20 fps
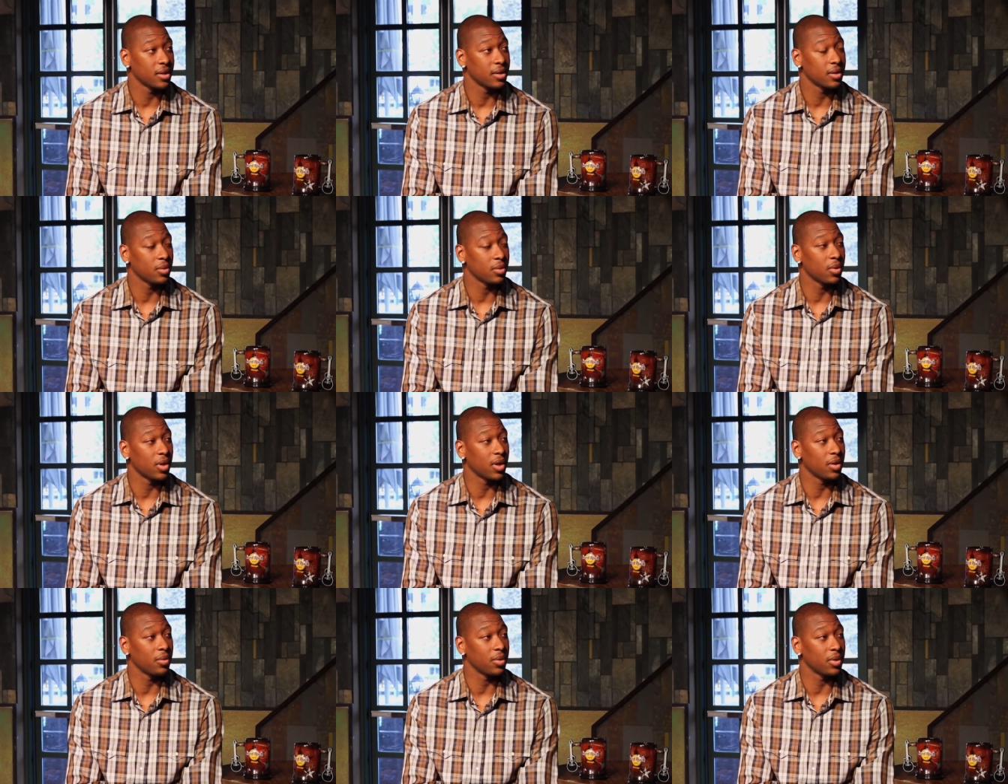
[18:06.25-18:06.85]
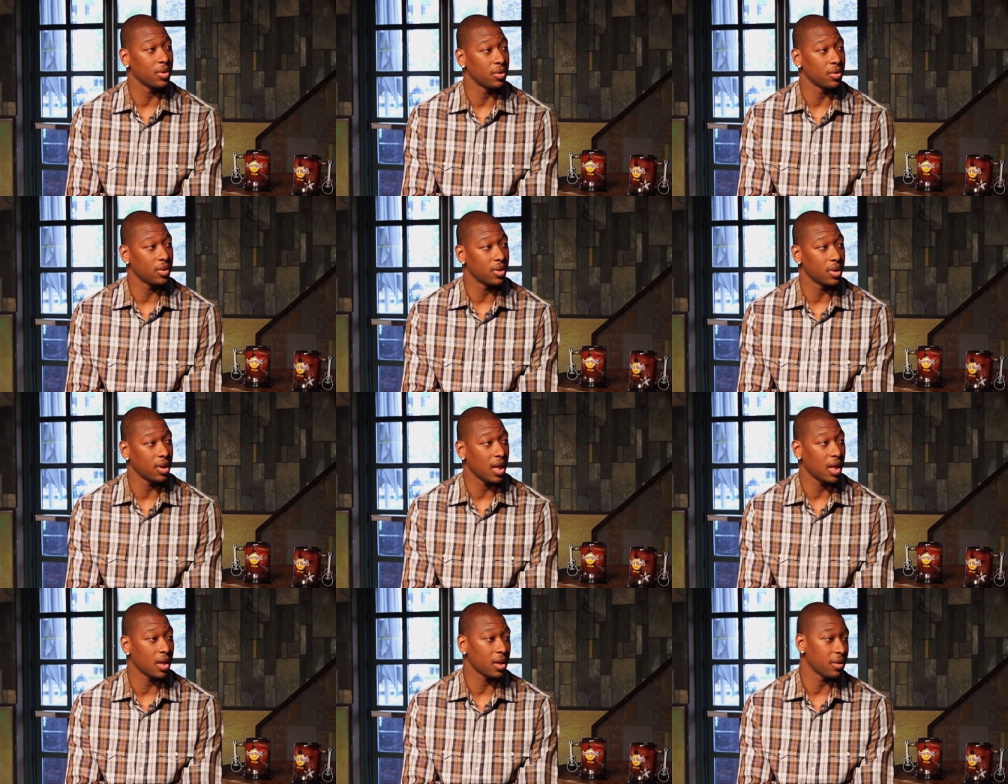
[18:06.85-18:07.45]
to where we're doing
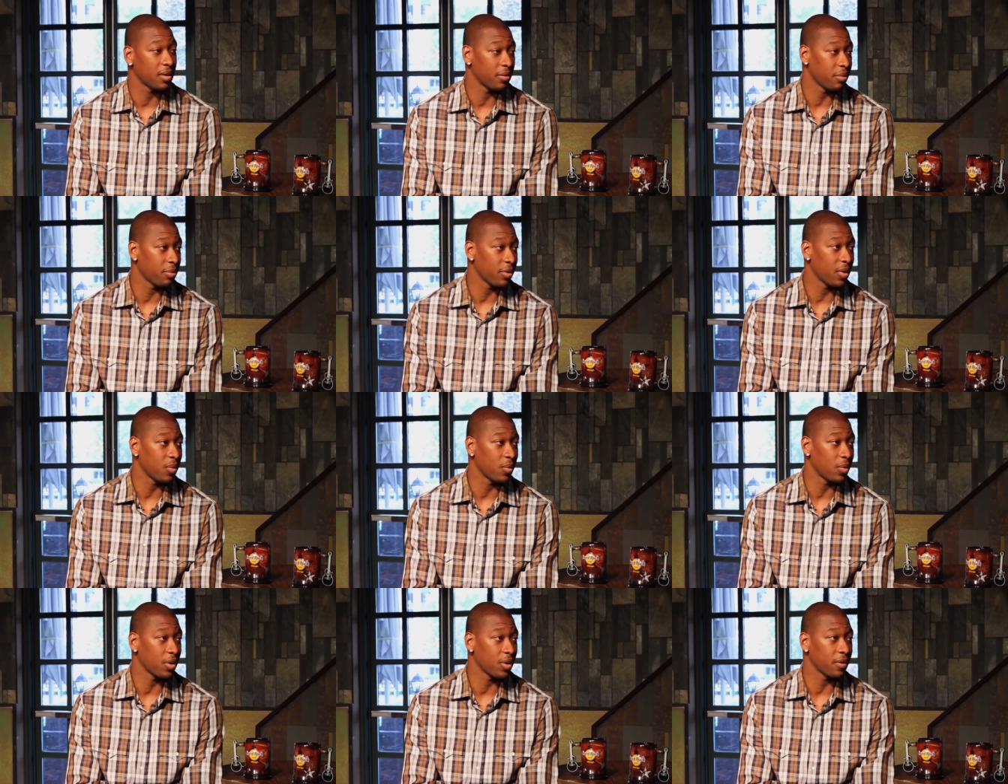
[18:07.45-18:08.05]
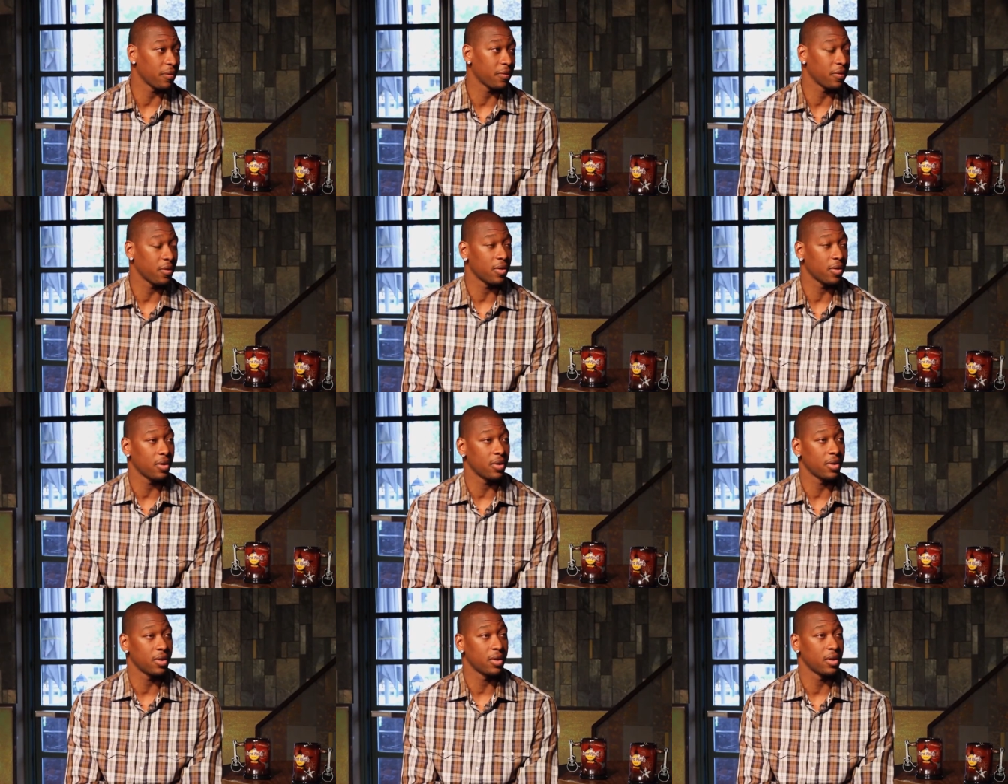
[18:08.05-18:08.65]
a lot of the print work
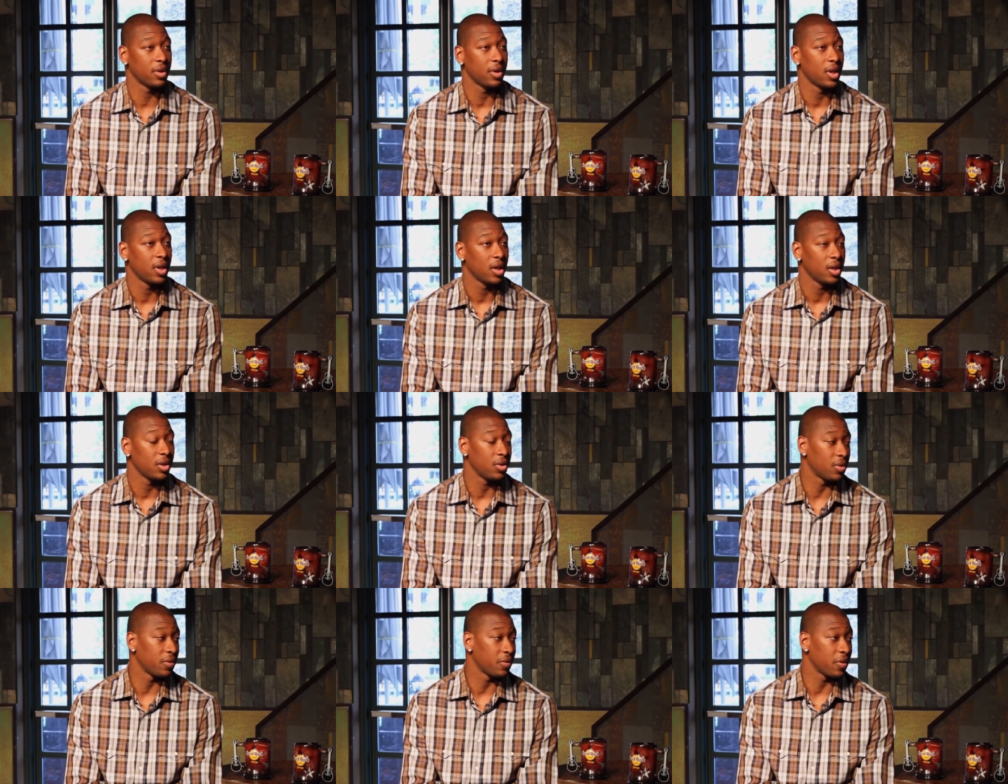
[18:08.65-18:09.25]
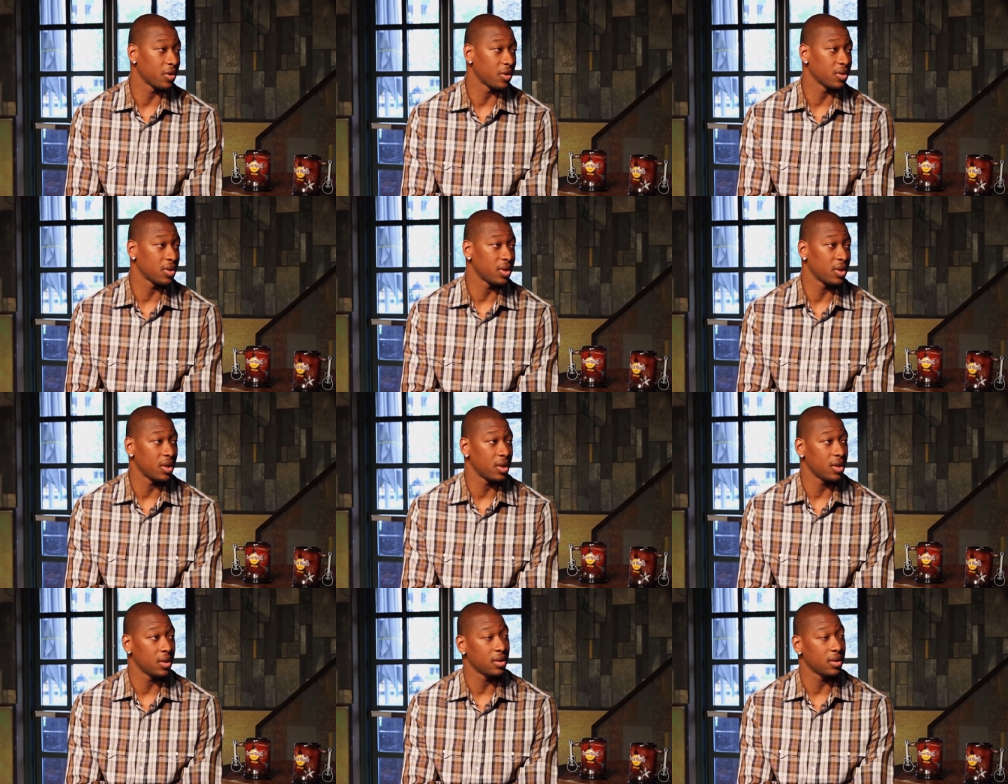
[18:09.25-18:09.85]
for
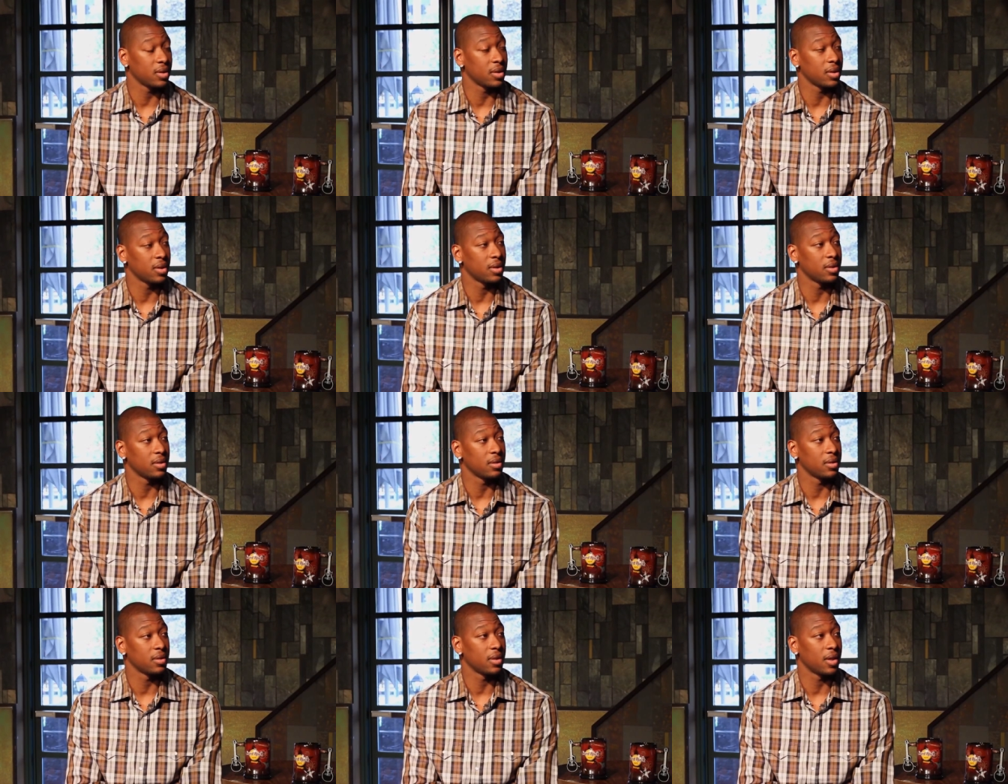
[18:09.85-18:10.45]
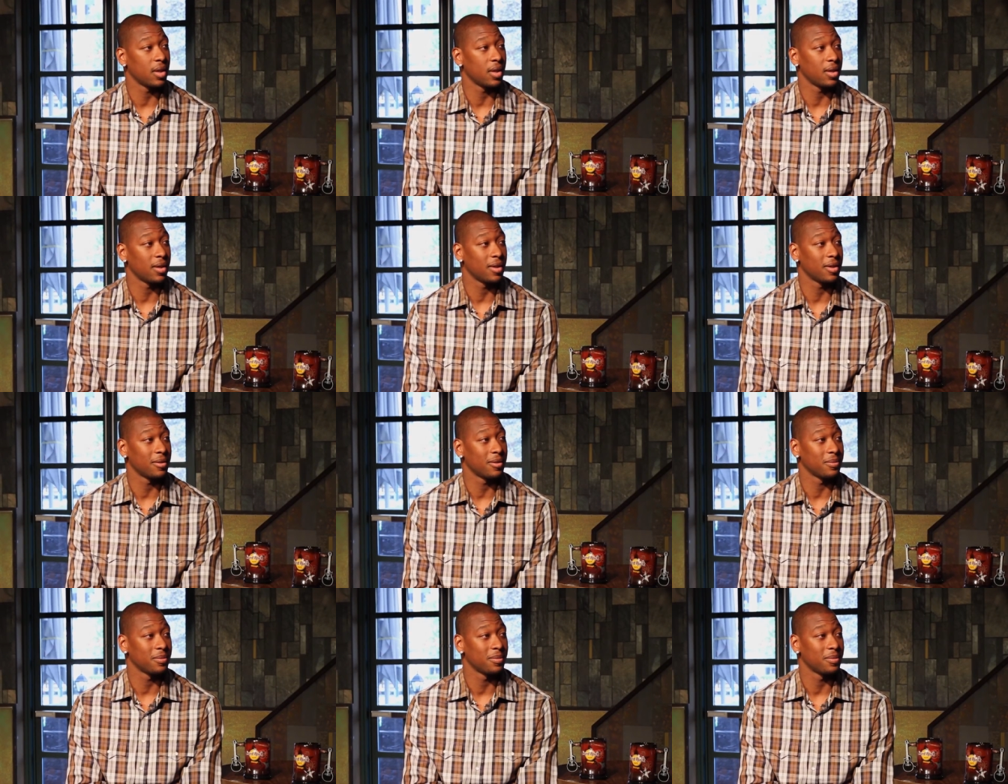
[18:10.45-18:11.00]
universities and um,